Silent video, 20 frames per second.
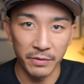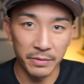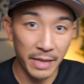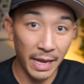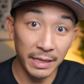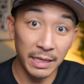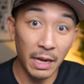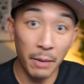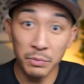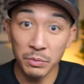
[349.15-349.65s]
And
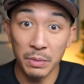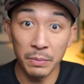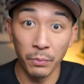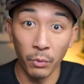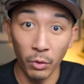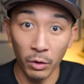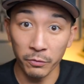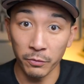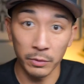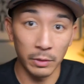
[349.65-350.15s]
that kept me
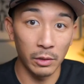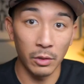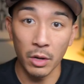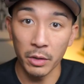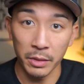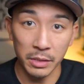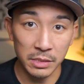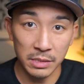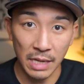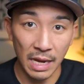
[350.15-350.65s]
poor for the
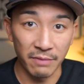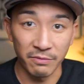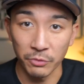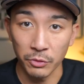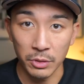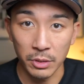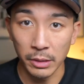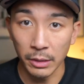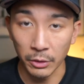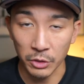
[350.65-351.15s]
longest time,
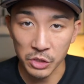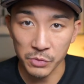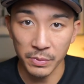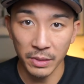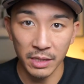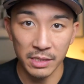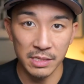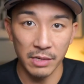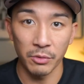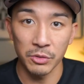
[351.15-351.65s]
for years,
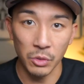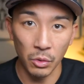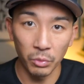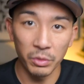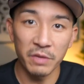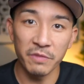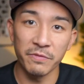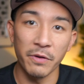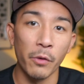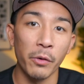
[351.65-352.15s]
because I was
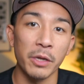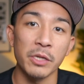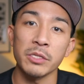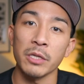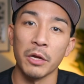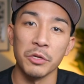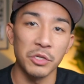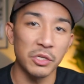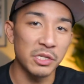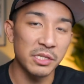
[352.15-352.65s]
only focused
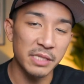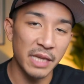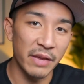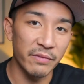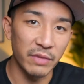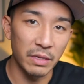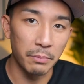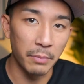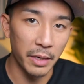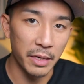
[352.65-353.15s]
on just
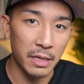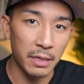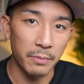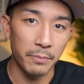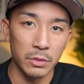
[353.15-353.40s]
saving money.